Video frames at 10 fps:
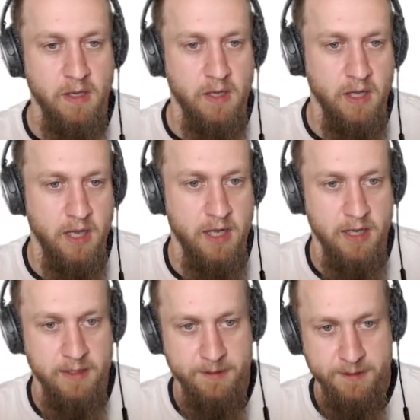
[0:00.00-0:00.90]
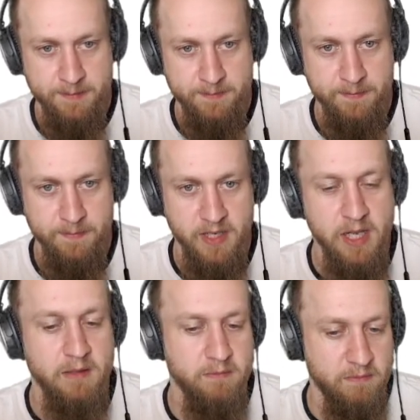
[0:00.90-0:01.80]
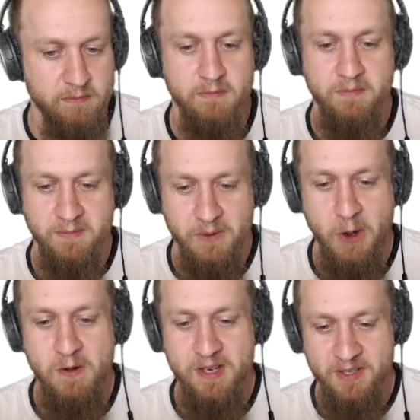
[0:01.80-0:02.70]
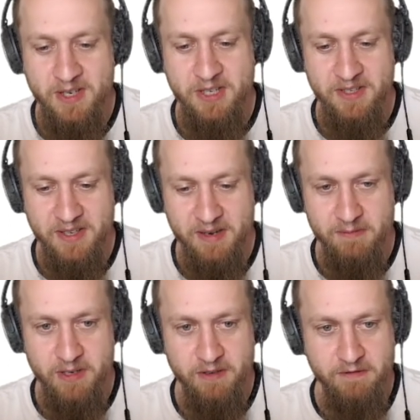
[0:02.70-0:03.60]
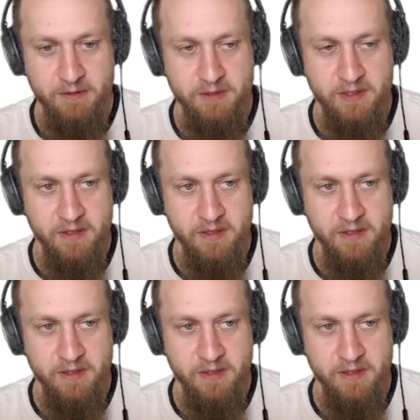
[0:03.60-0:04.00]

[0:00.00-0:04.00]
And yeah, only session can be confusing.